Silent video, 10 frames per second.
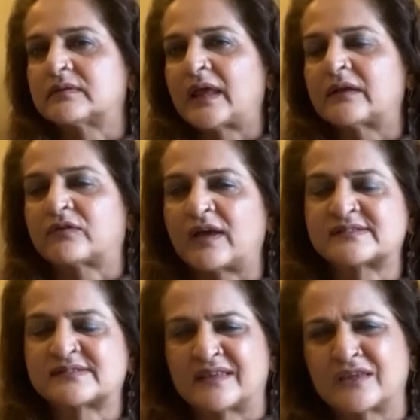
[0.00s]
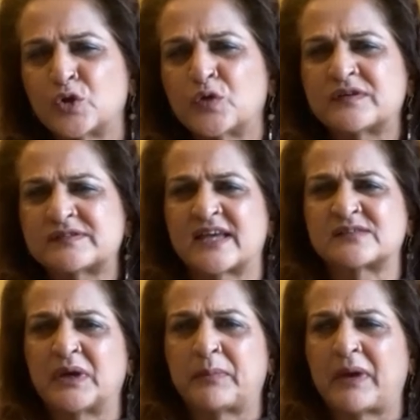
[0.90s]
that trust that the universe has
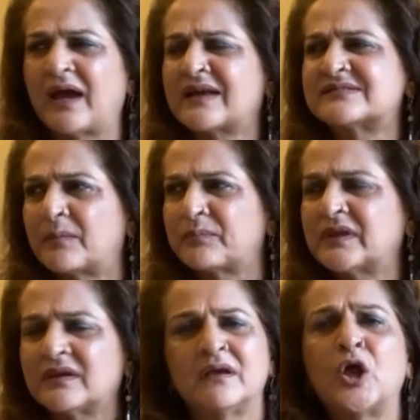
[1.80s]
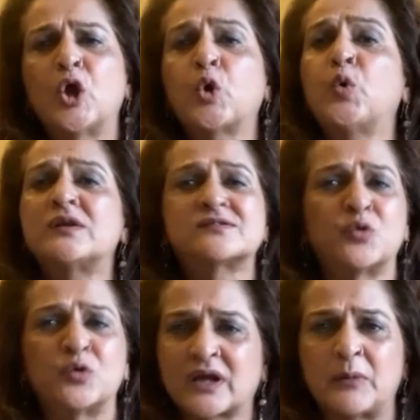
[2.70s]
my back and something good is
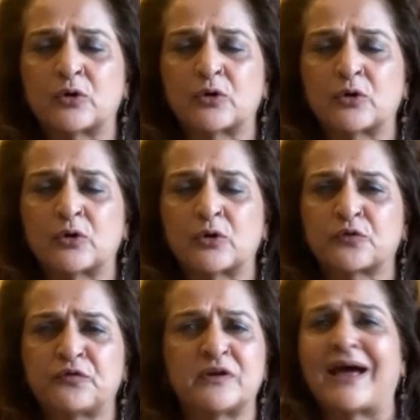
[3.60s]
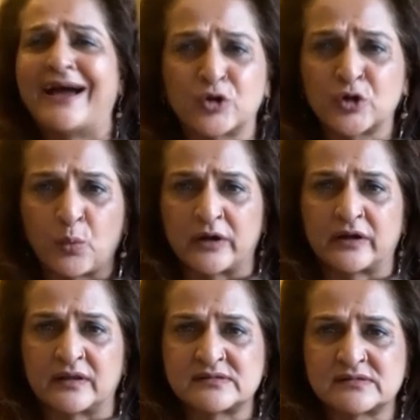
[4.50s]
going to come out of it. I don't know what it
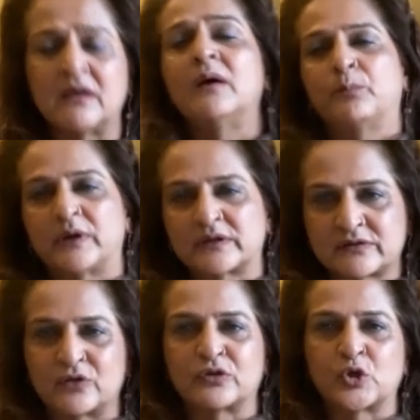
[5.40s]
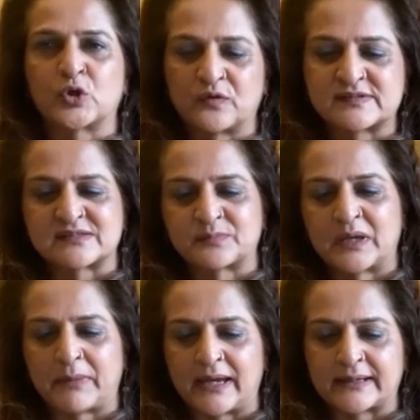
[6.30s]
is, but, you know, the universe has my
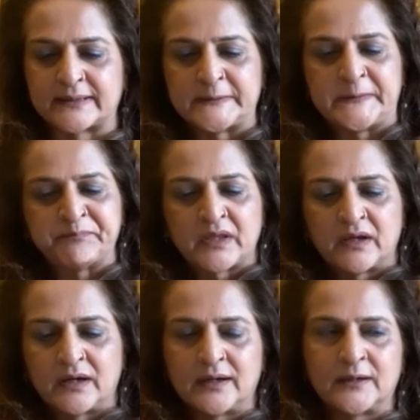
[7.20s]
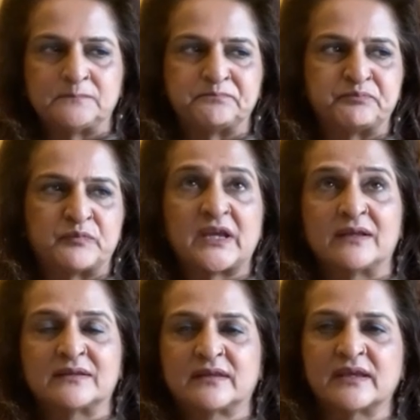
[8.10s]
back. The
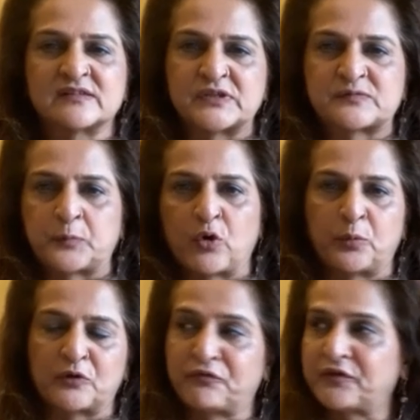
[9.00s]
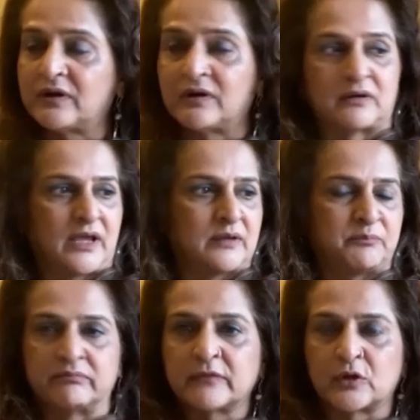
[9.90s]
other thing is, we spoke about fear and,
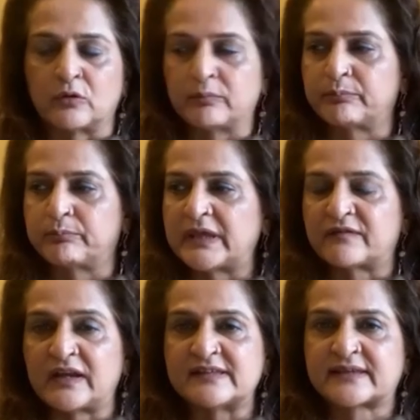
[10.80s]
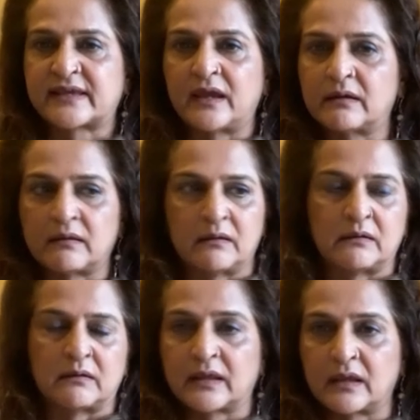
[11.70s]
you know, being really scared
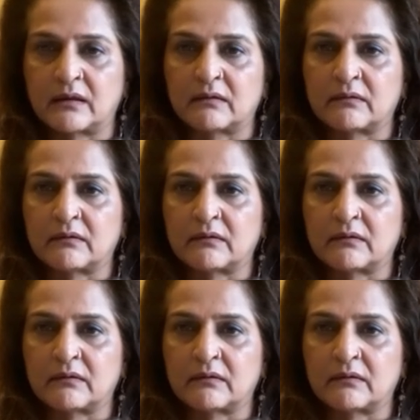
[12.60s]
in taking